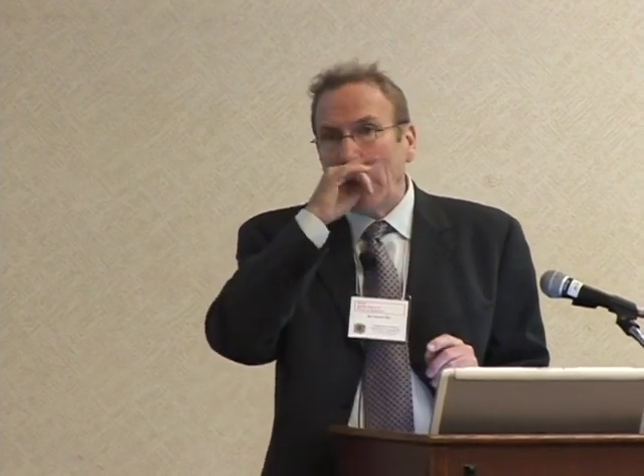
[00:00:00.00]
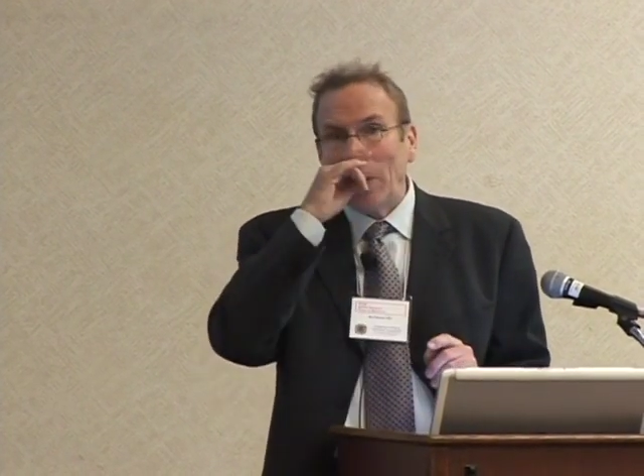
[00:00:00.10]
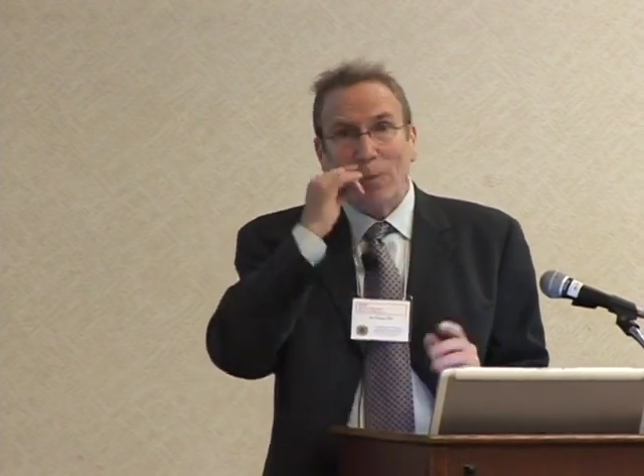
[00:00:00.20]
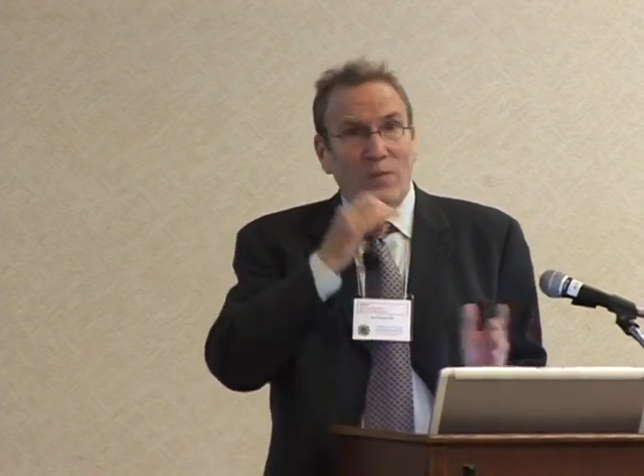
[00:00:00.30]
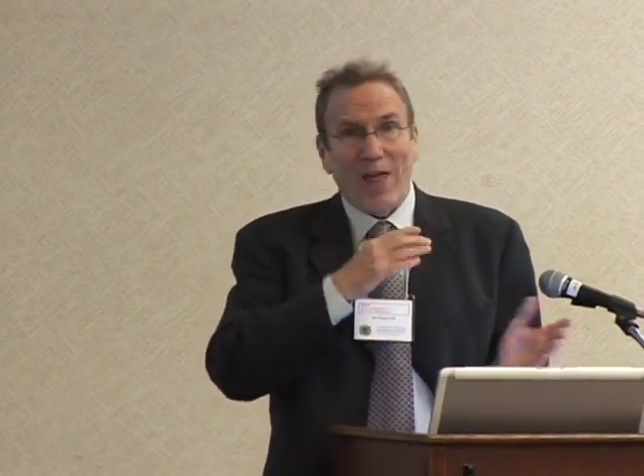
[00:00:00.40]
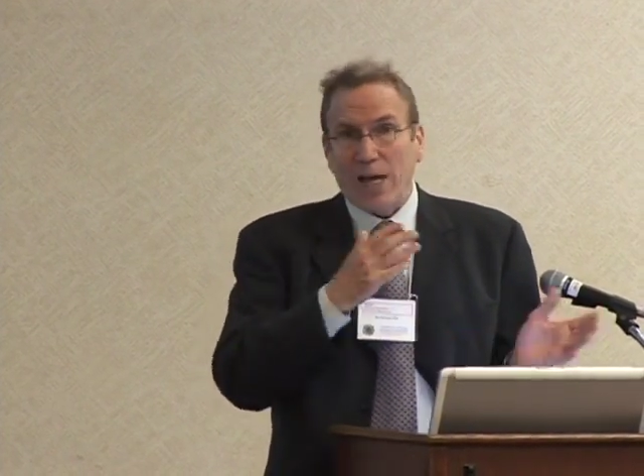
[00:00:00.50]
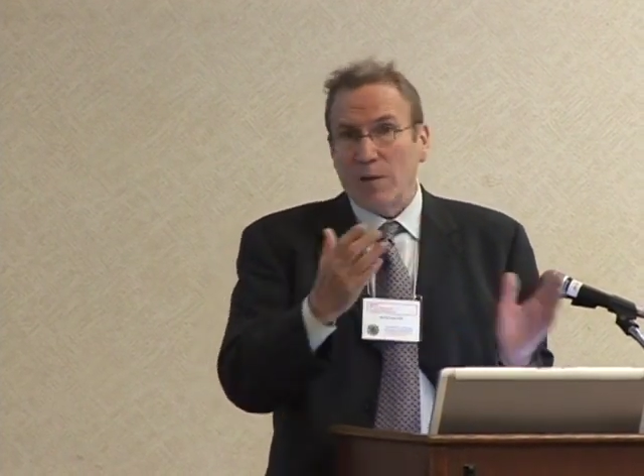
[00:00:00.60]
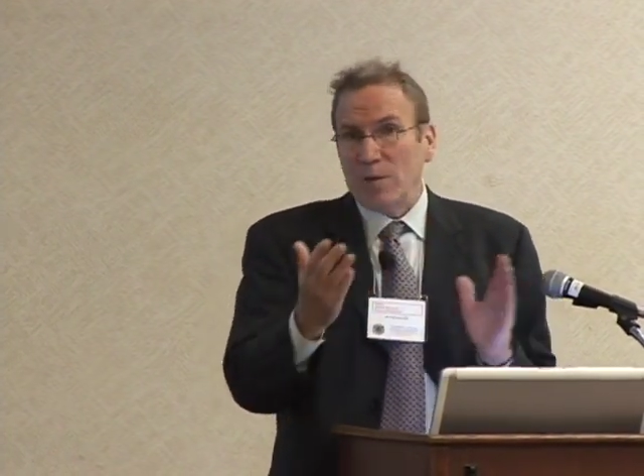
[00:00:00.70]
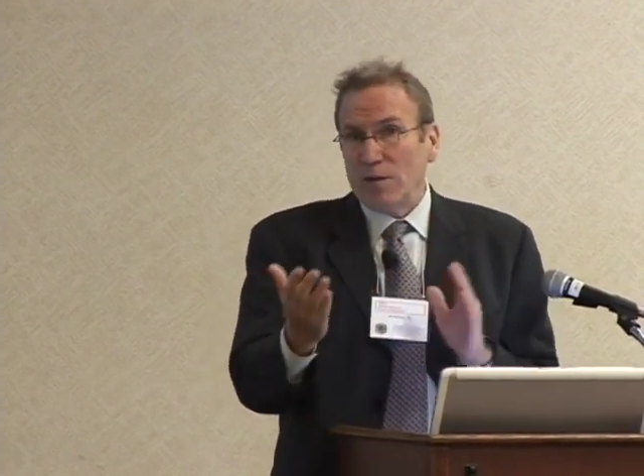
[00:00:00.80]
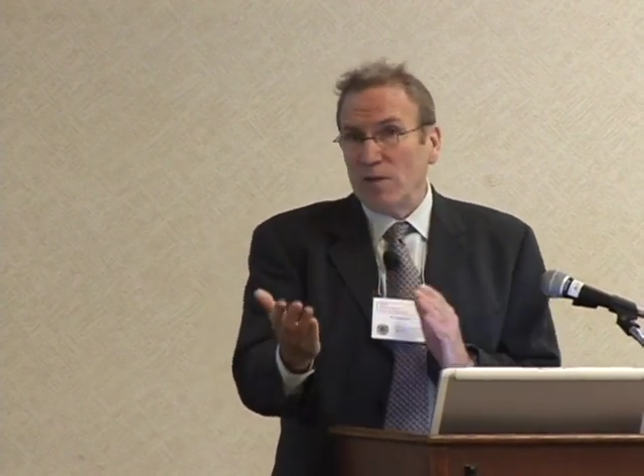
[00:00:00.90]
and that
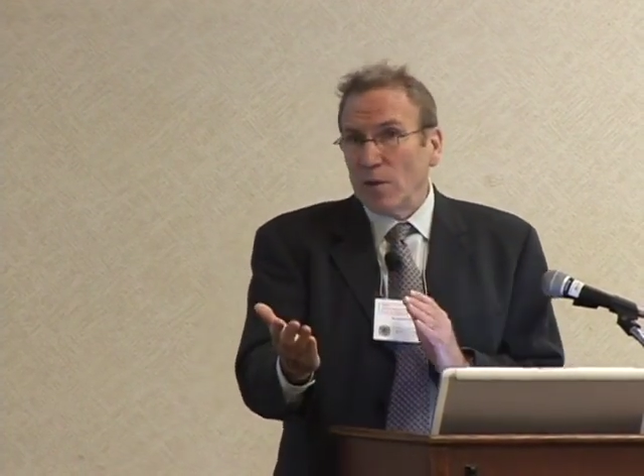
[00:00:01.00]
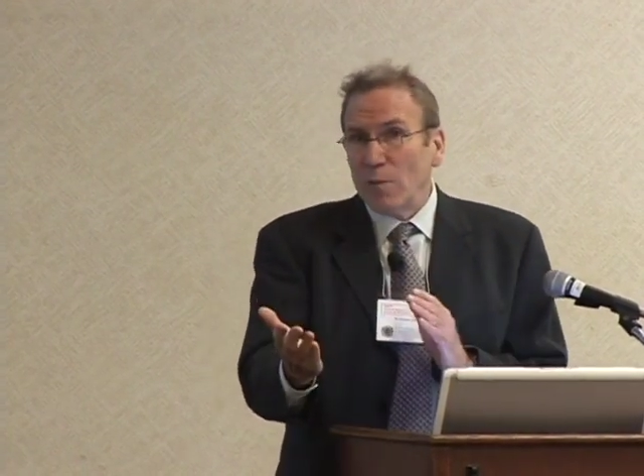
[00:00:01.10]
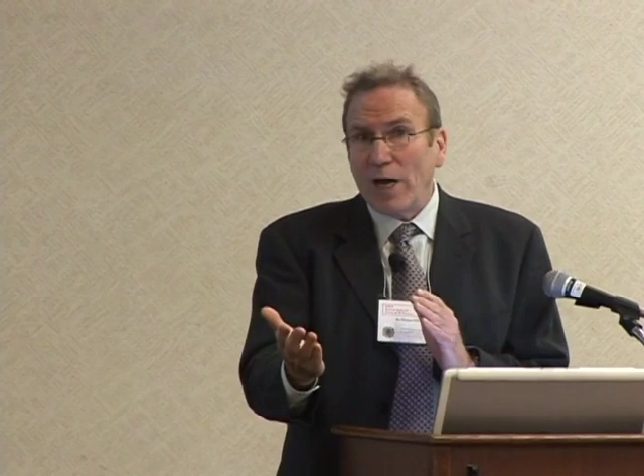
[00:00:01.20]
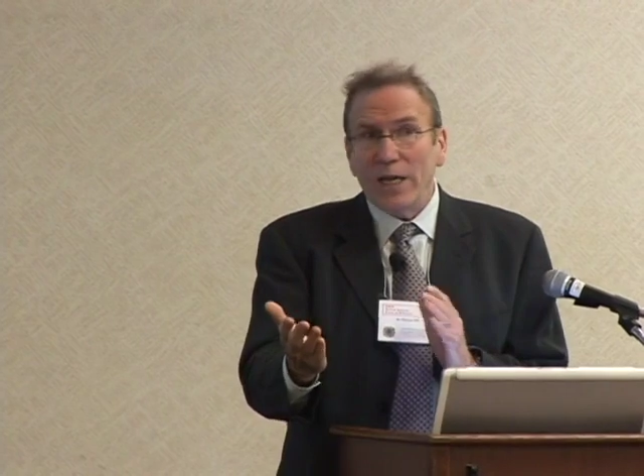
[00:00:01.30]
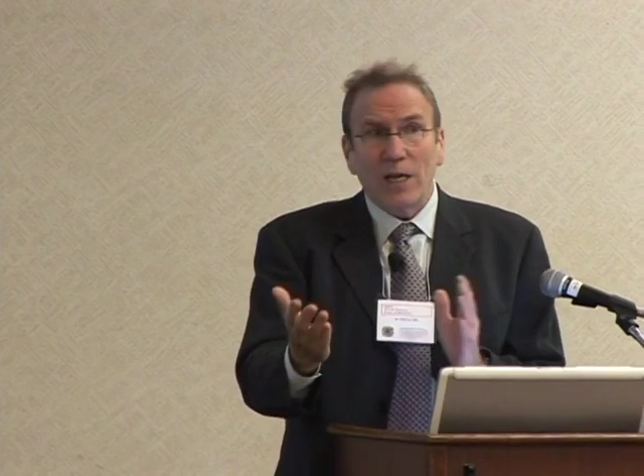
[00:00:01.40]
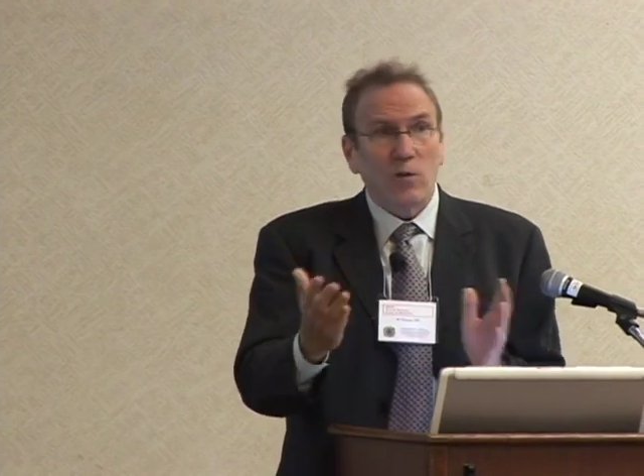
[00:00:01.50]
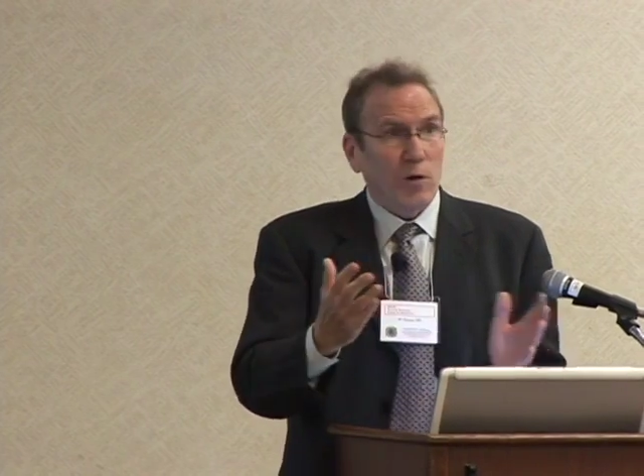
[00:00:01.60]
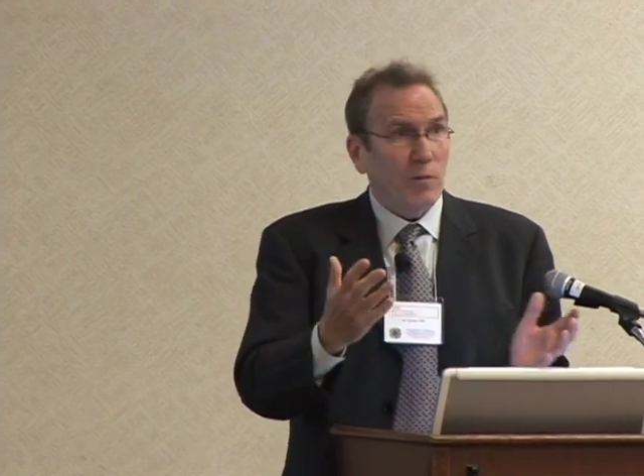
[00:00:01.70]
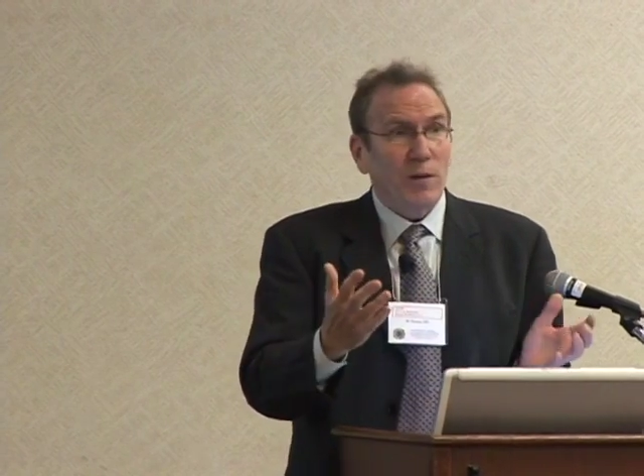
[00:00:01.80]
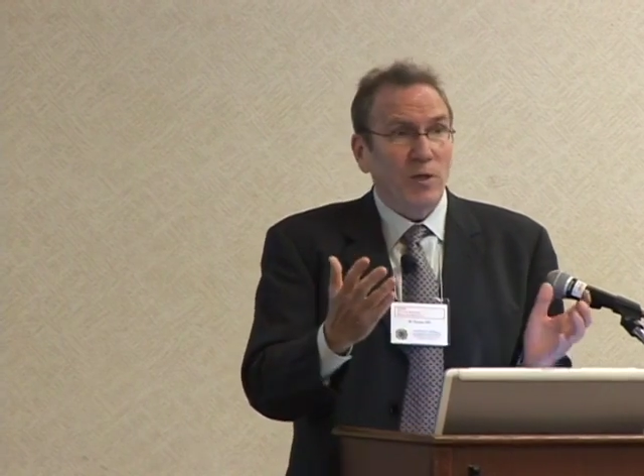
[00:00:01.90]
can be fear biting, or
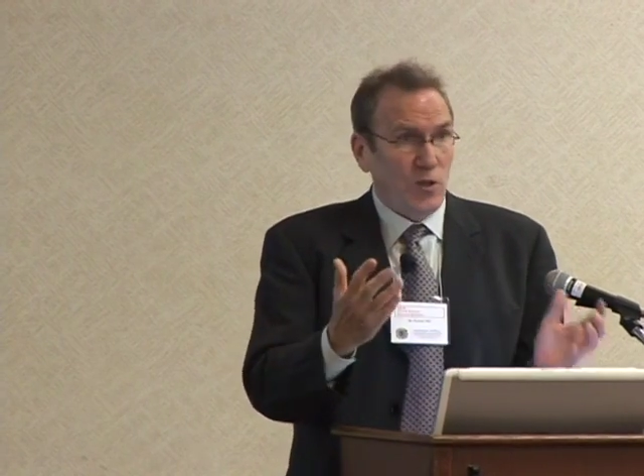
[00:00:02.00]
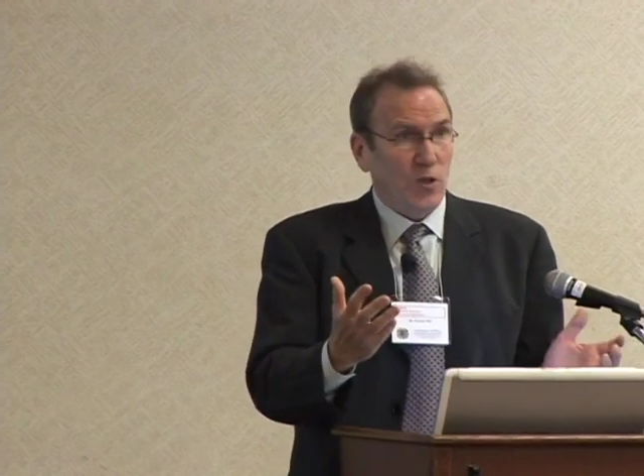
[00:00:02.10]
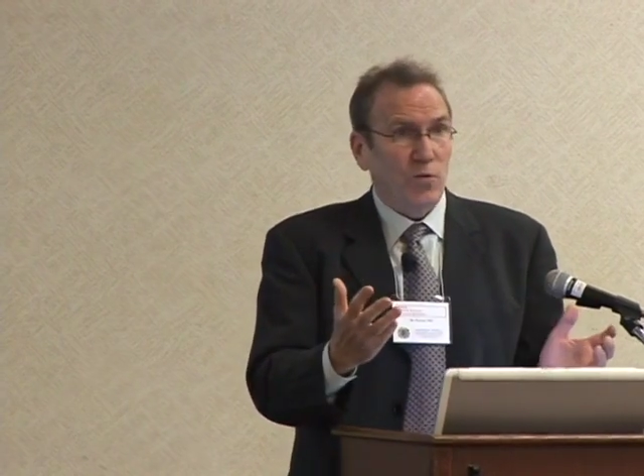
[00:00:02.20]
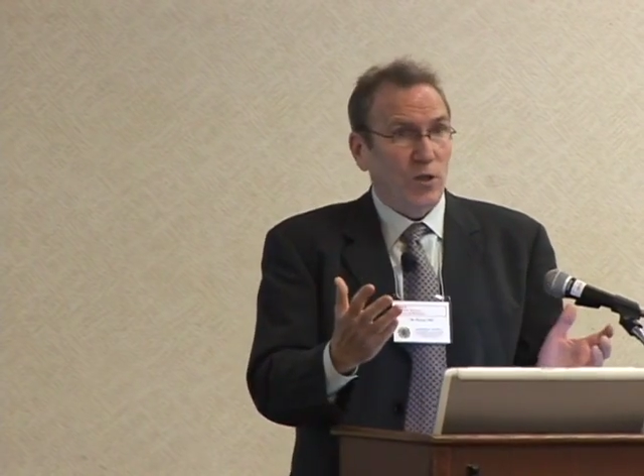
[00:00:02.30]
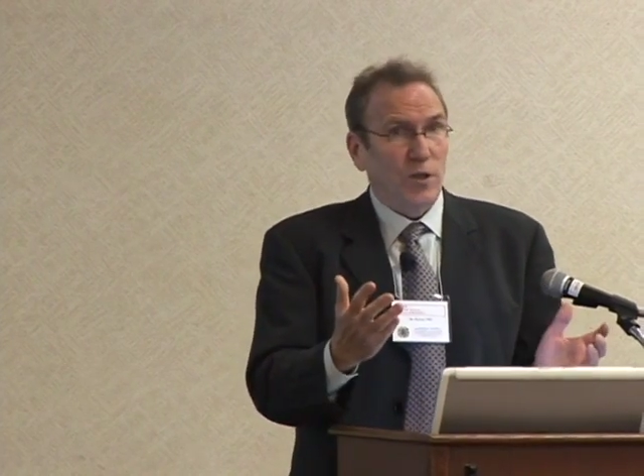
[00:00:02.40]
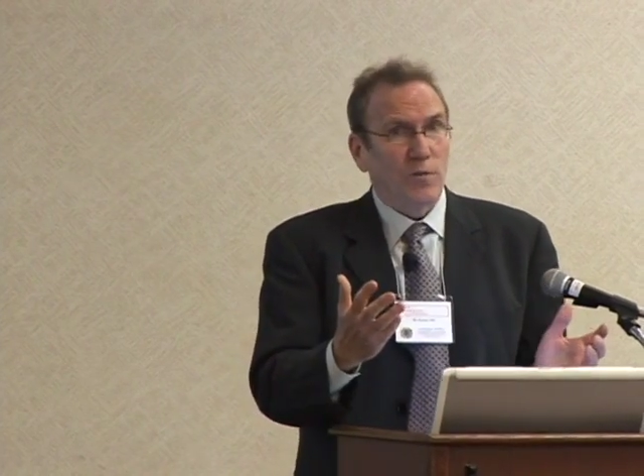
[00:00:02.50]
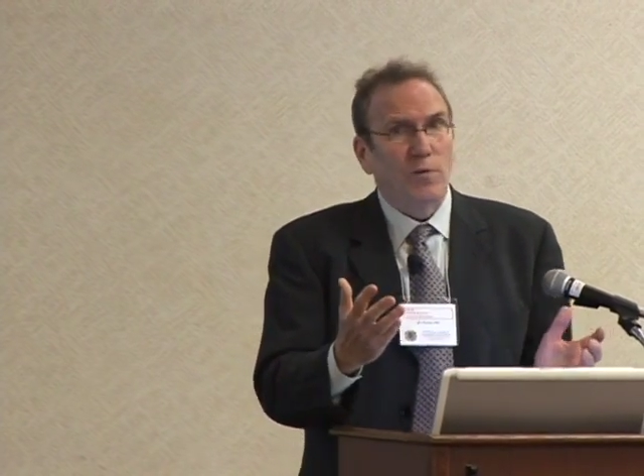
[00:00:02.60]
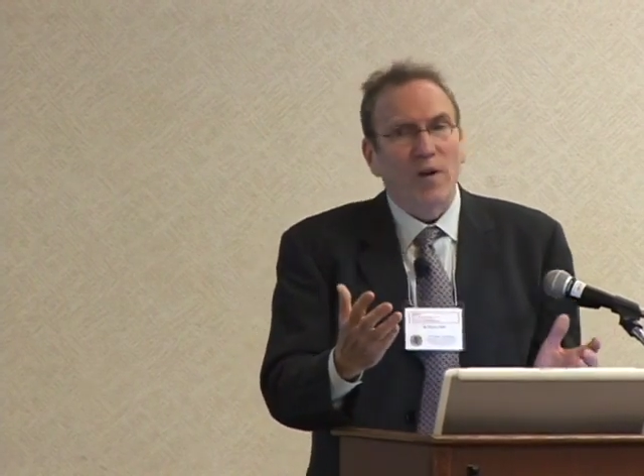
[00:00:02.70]
it may be just really a,